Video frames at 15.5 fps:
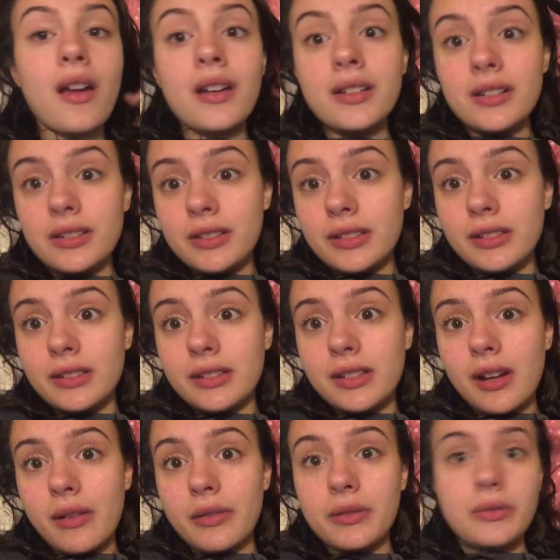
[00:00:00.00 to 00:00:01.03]
And just took a
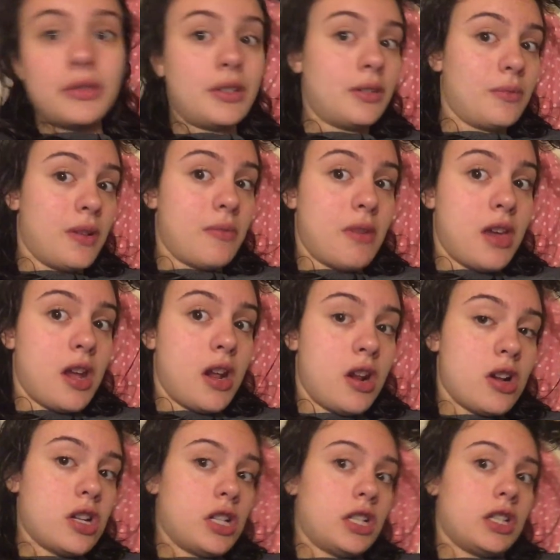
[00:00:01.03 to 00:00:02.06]
shower, which is why my
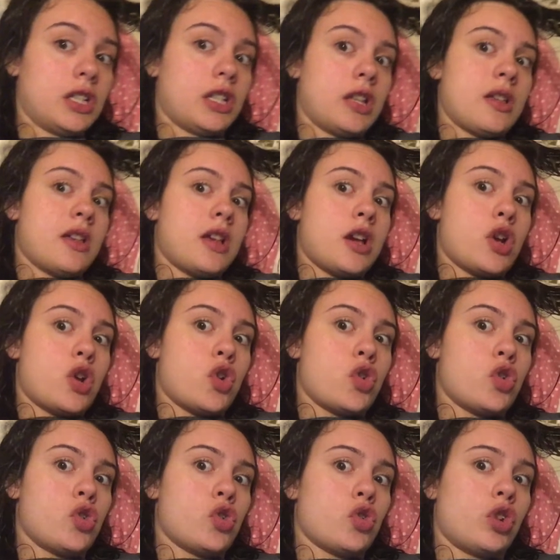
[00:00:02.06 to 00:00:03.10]
hair is
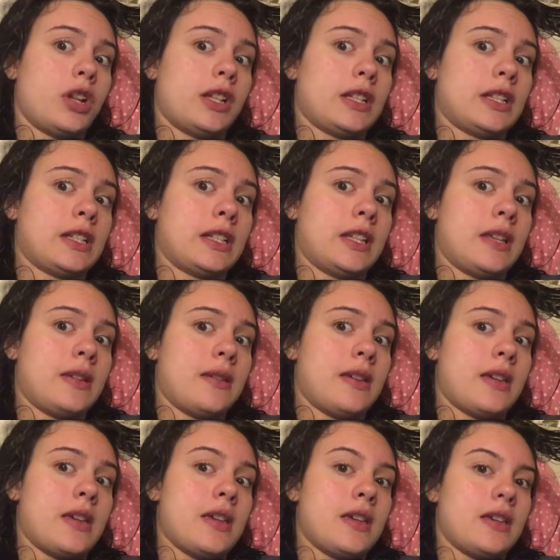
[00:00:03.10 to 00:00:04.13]
so greasy.
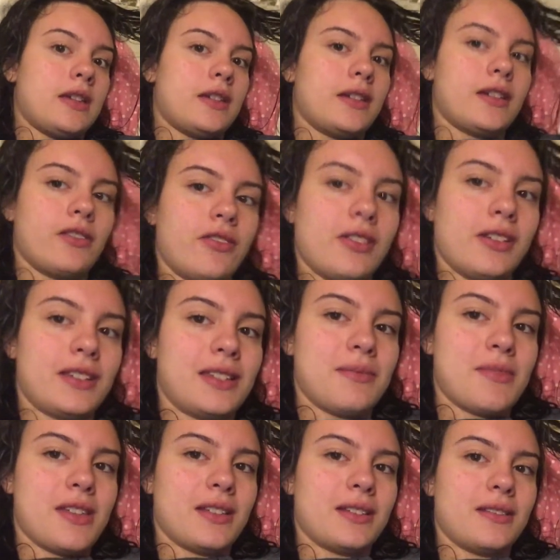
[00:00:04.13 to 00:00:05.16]
A greasy
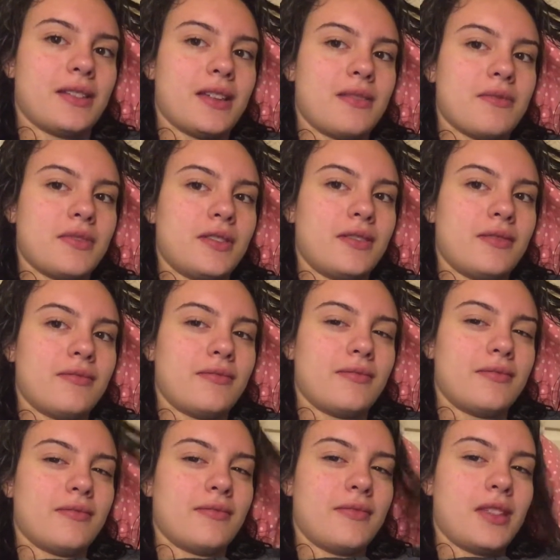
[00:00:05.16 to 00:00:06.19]
mess. That would
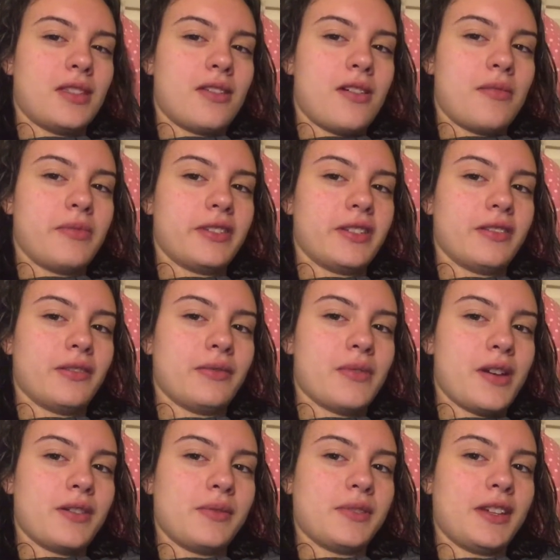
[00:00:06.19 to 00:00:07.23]
be the opposite of
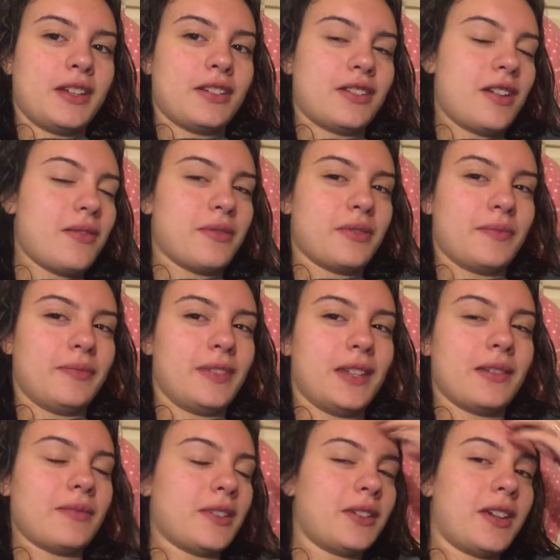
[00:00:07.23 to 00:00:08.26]
why you would take a shower.
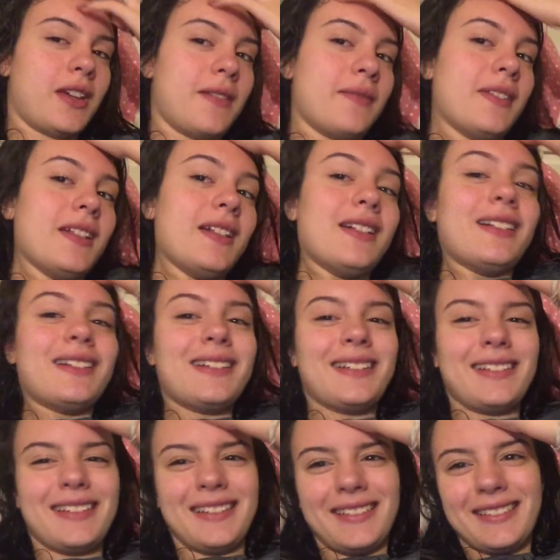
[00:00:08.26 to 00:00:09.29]
Yep, okay.
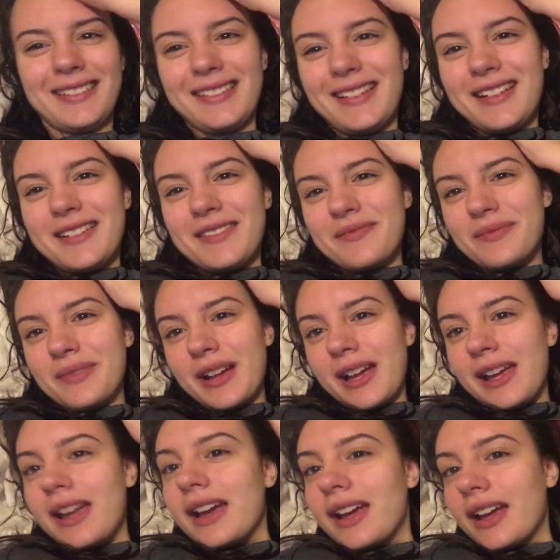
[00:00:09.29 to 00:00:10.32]

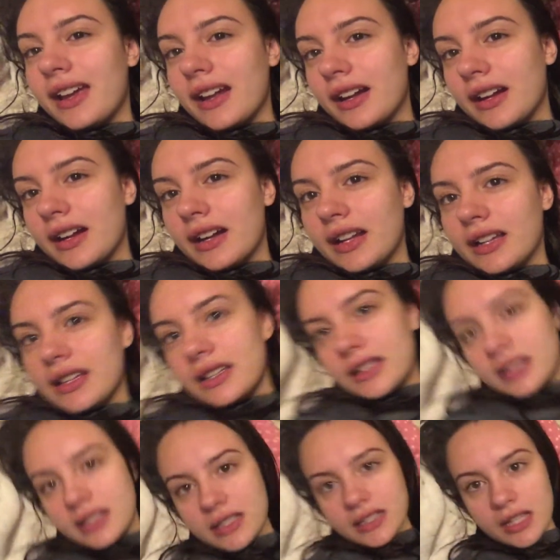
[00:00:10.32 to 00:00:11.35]
My hair
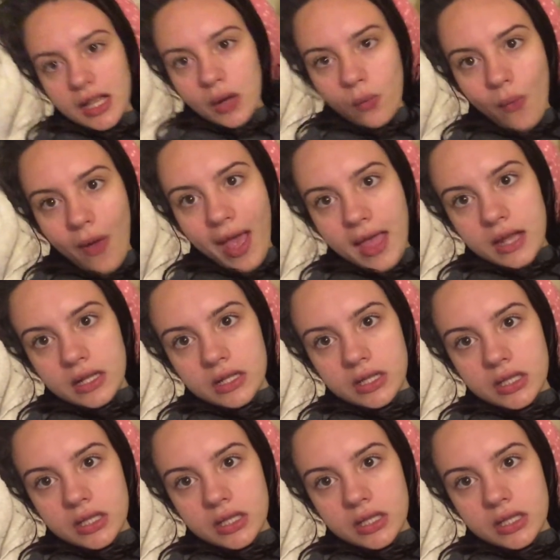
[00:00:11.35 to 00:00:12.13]
is wet.